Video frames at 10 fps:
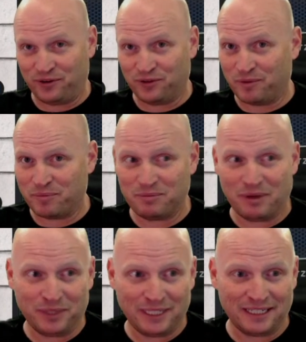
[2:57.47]
I don't know if I'm gonna
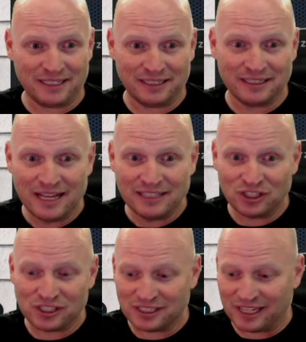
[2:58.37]
be able to get it done.
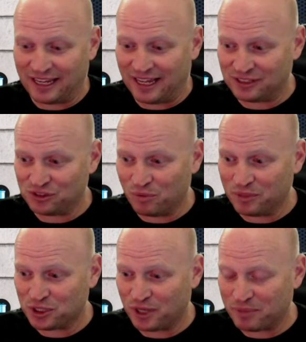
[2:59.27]
Just because I got so
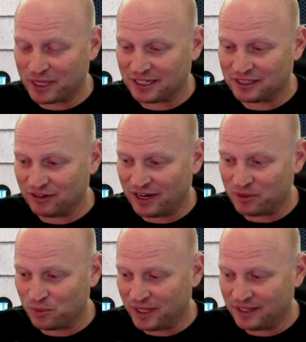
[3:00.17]
much crap I gotta clear out of the